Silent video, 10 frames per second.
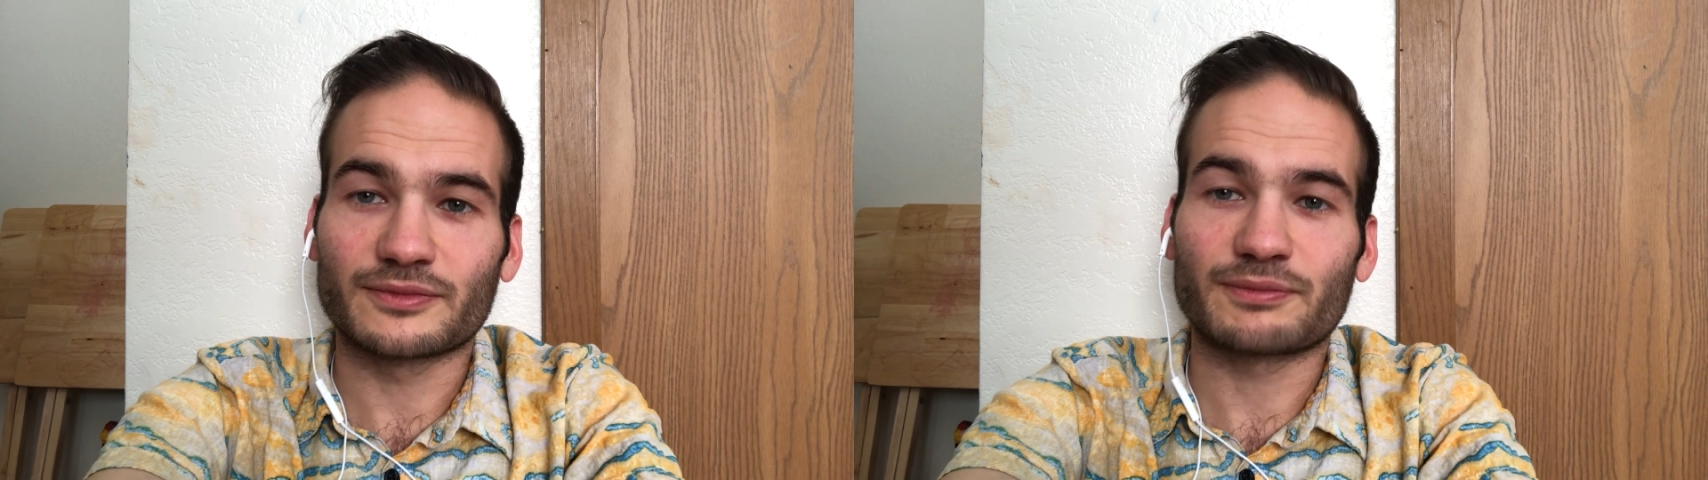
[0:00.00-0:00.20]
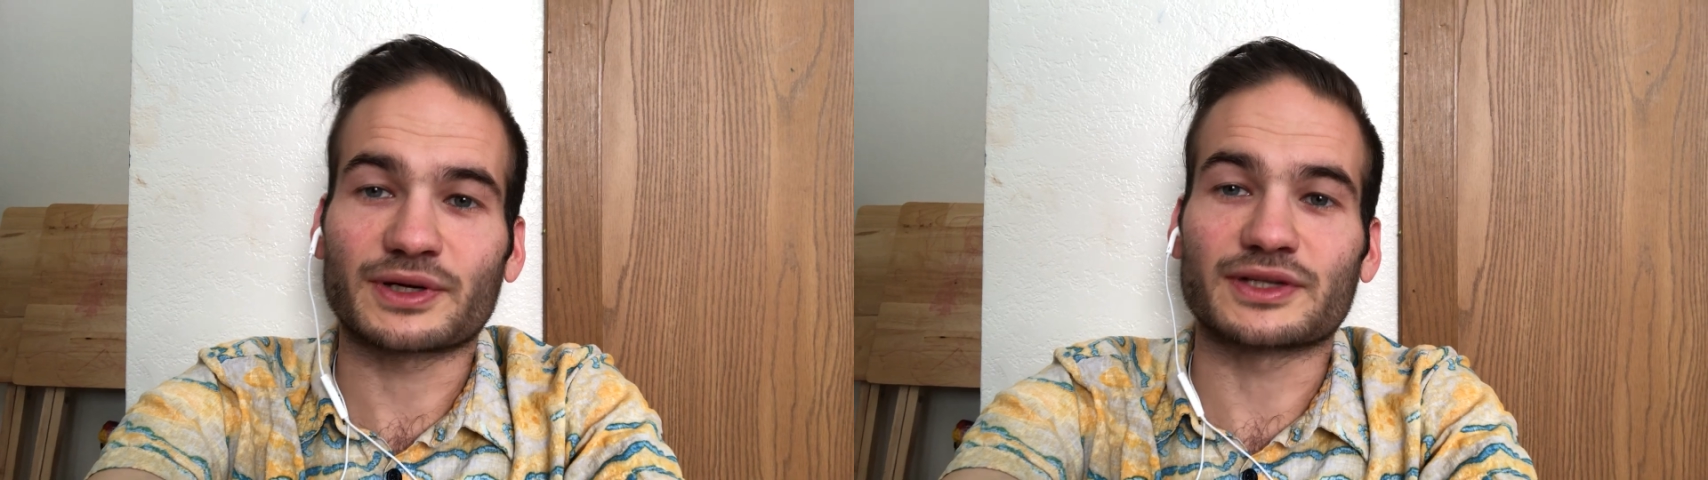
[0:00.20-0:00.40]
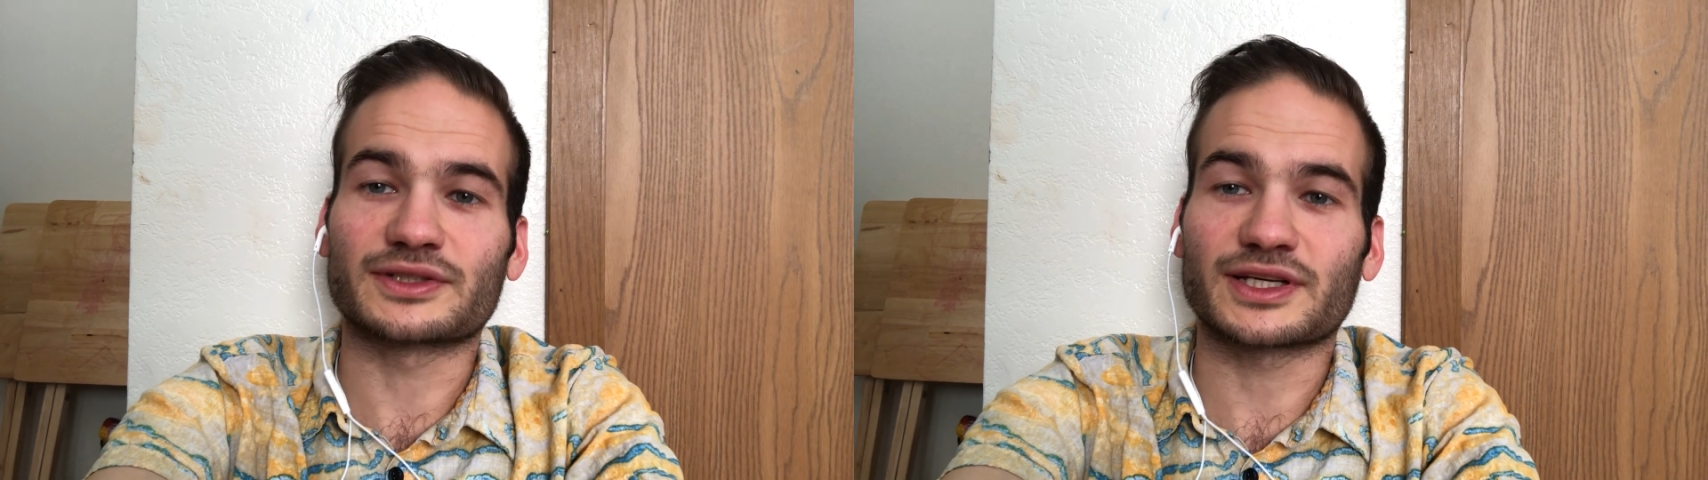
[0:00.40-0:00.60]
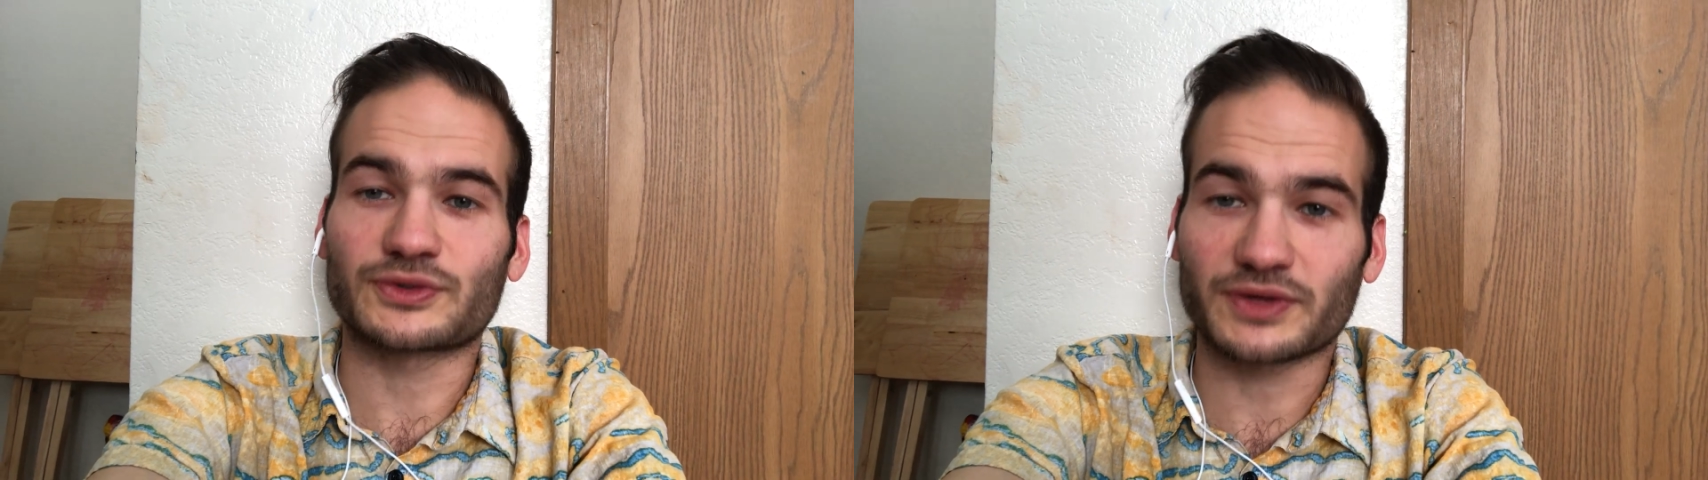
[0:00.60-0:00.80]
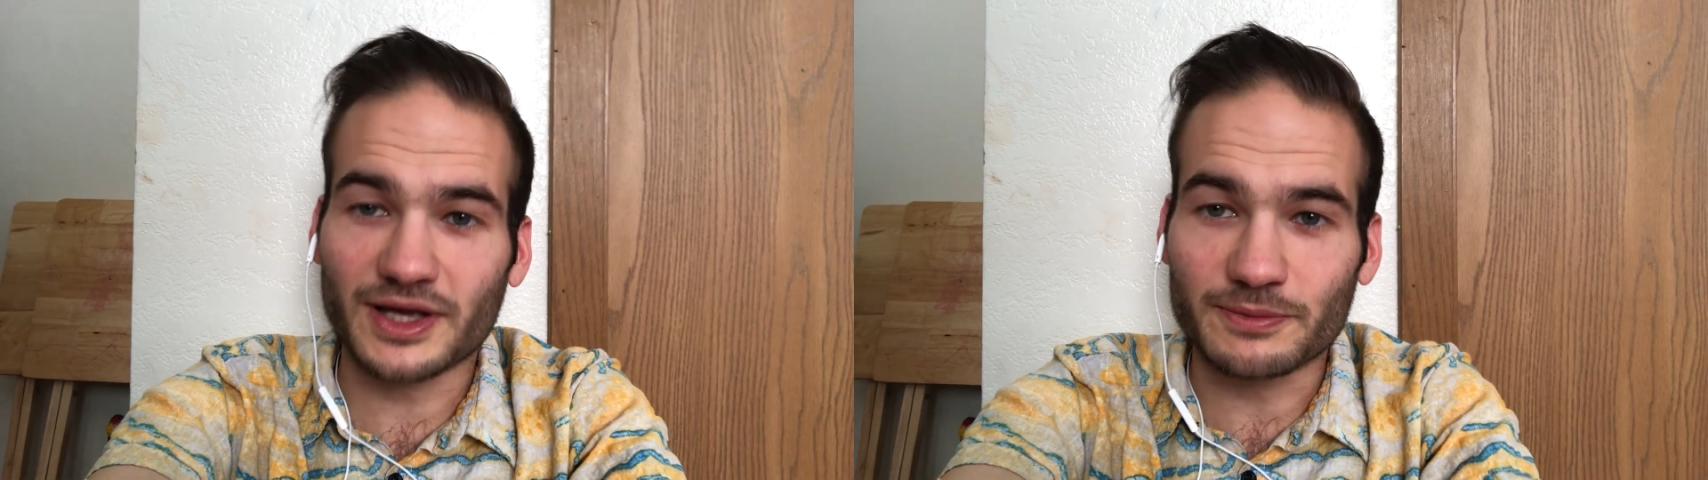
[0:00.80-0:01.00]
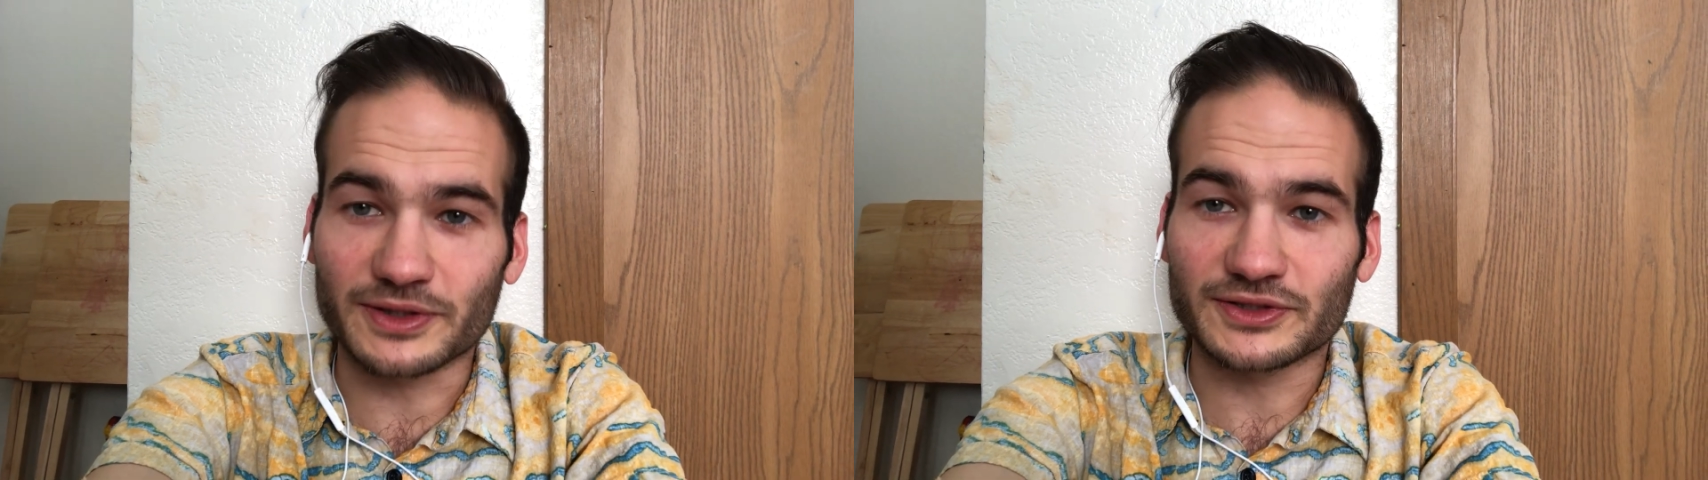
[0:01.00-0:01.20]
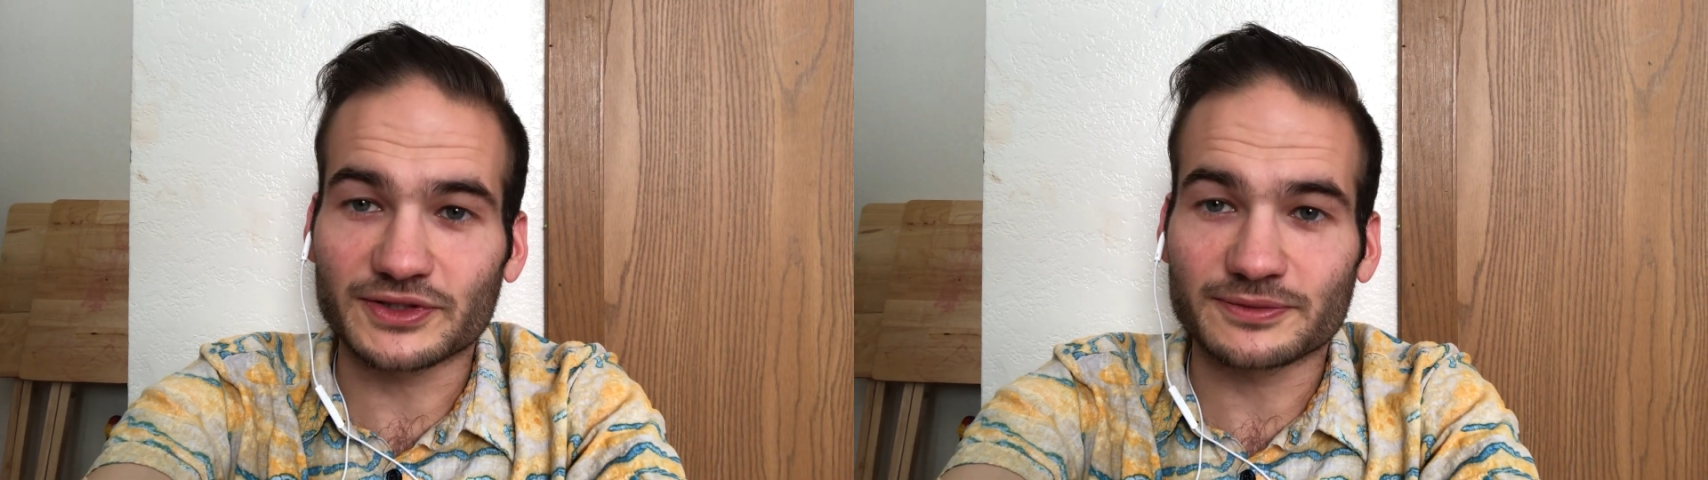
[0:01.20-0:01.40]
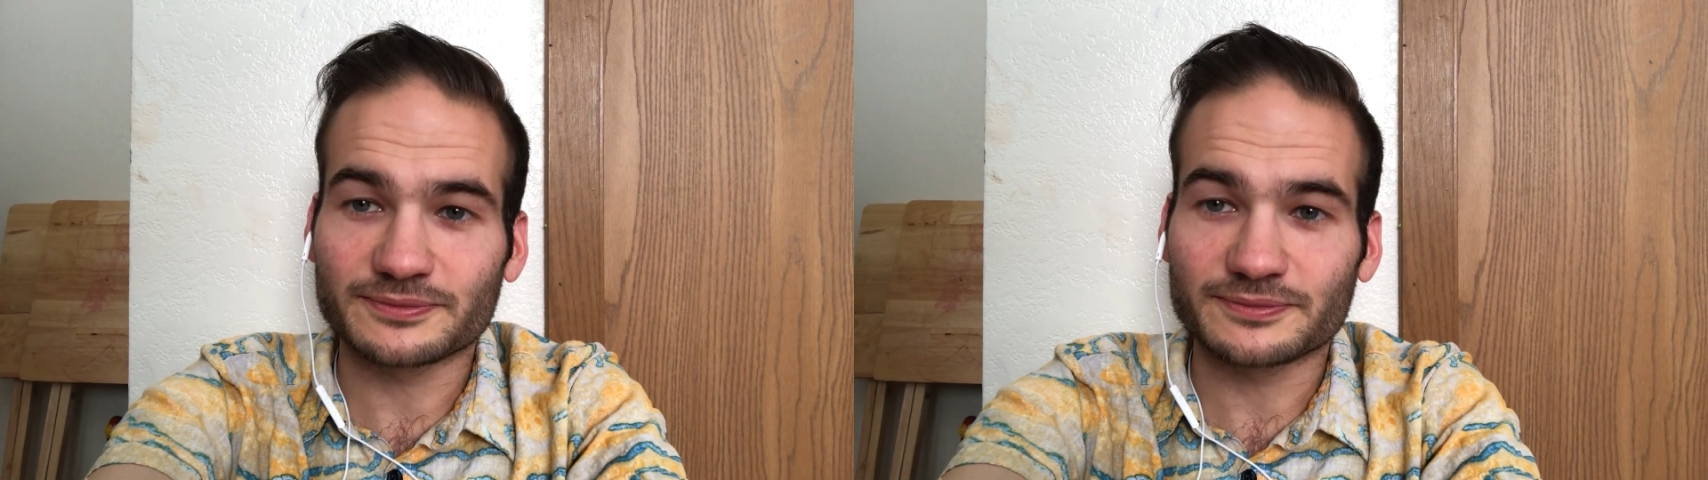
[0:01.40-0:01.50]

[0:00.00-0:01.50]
because guess what that means?